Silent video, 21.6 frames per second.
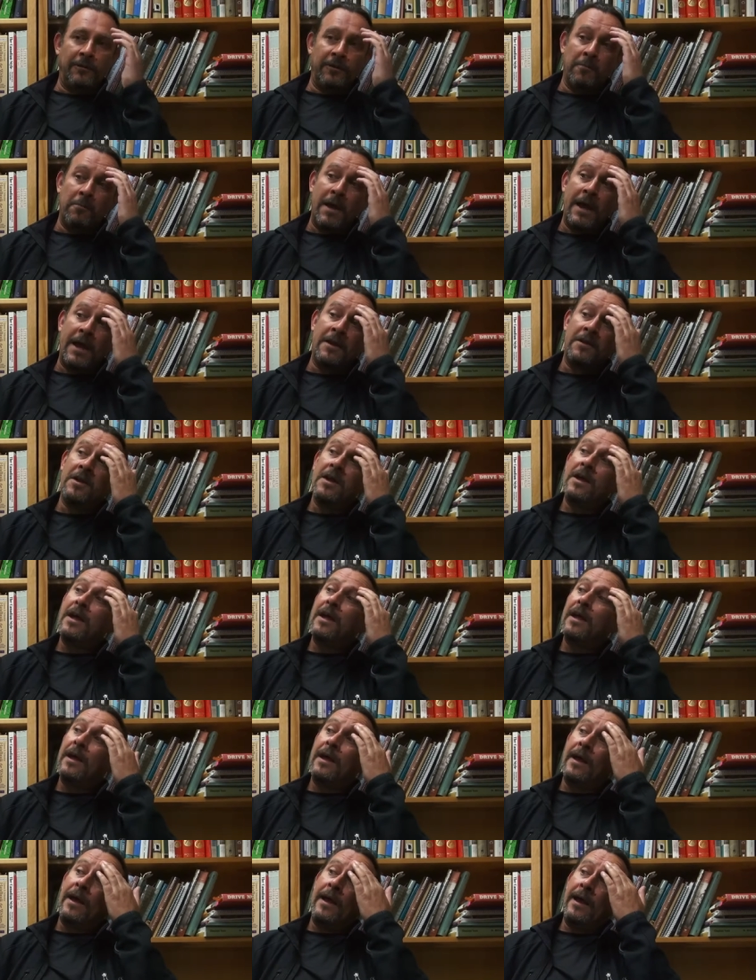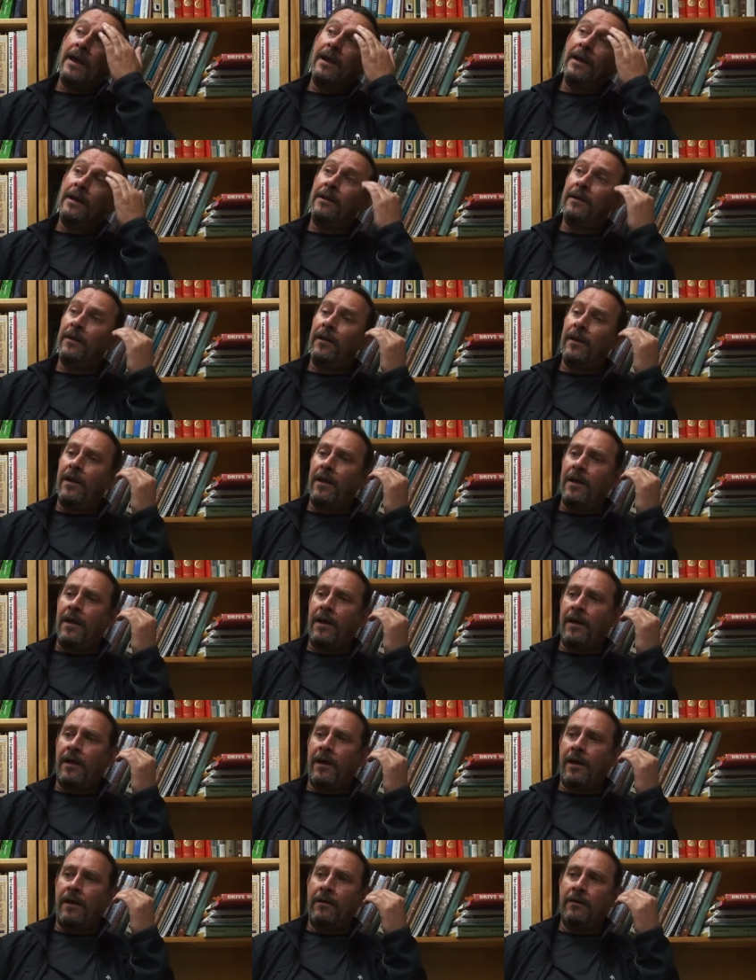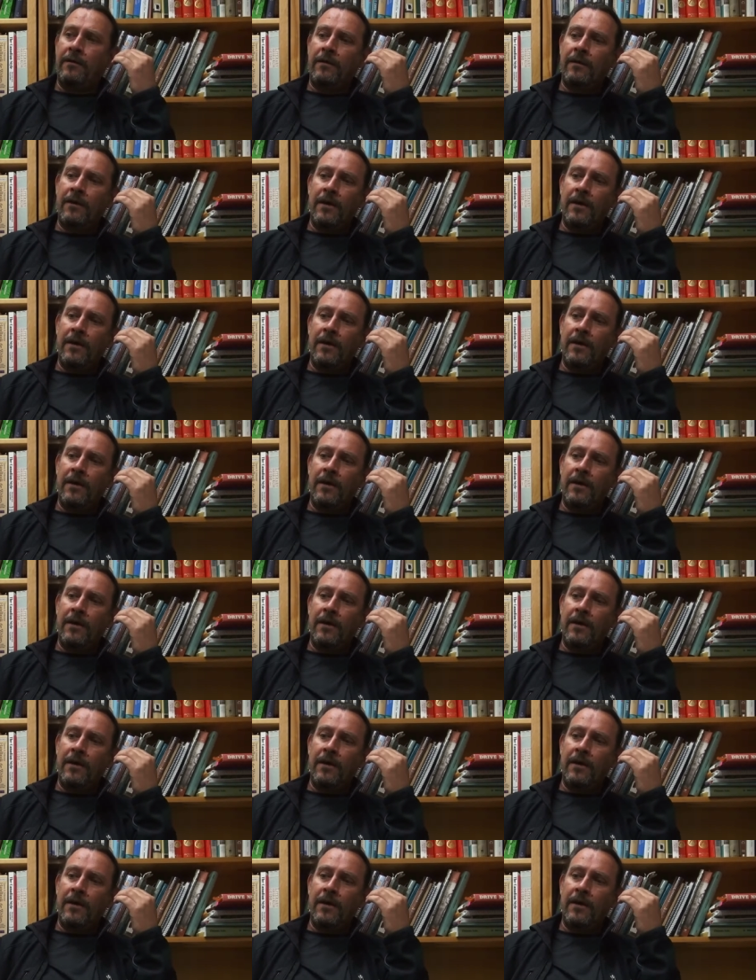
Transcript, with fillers: with the men. And uh,